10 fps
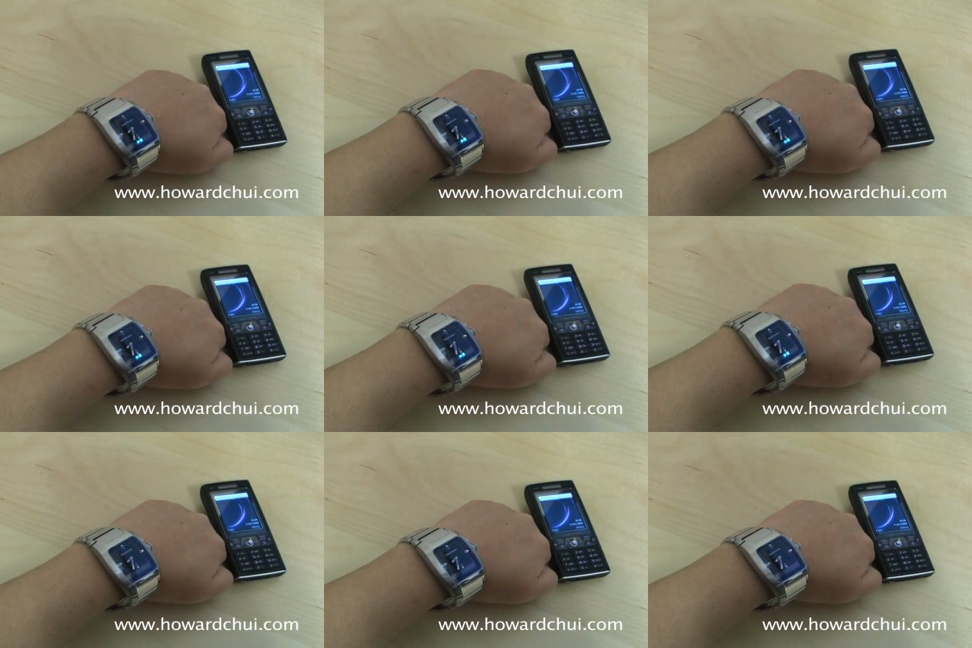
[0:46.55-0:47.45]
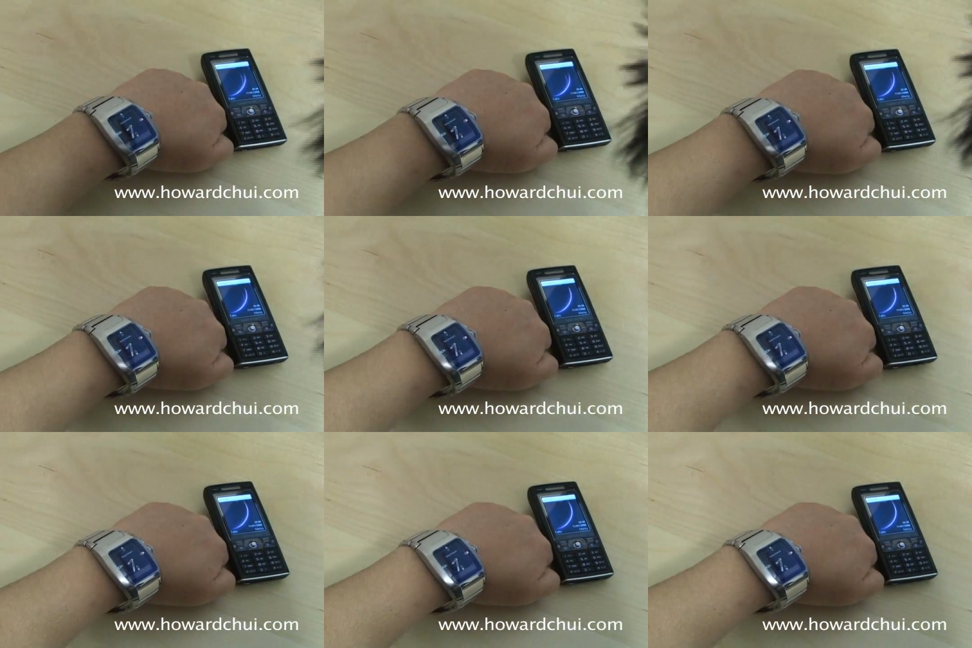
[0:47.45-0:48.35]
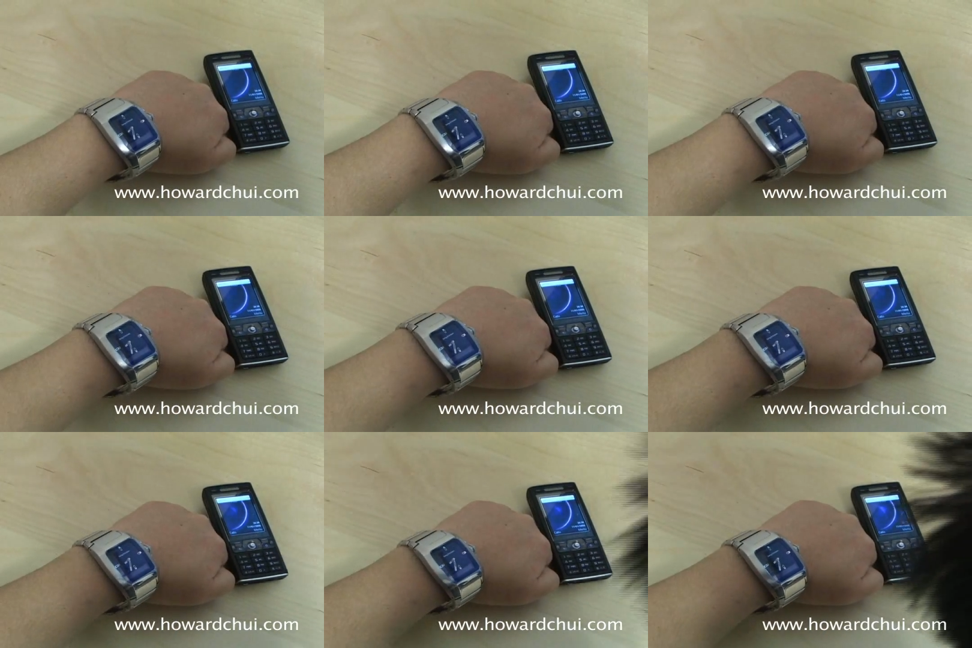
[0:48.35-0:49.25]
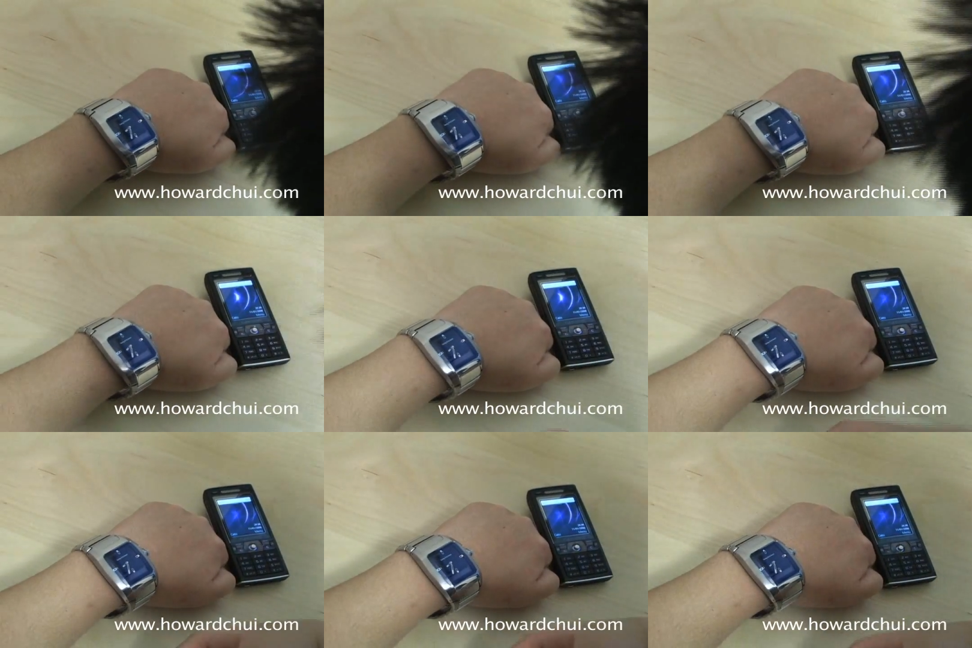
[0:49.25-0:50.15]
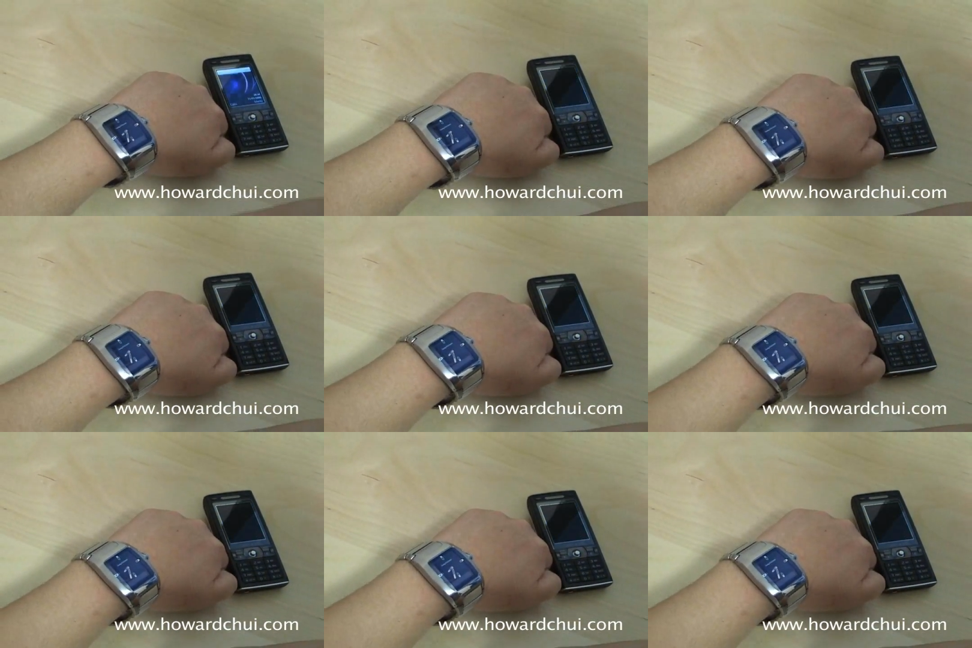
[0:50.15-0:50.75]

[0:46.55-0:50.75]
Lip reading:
No face is visible, so there are no lips to read.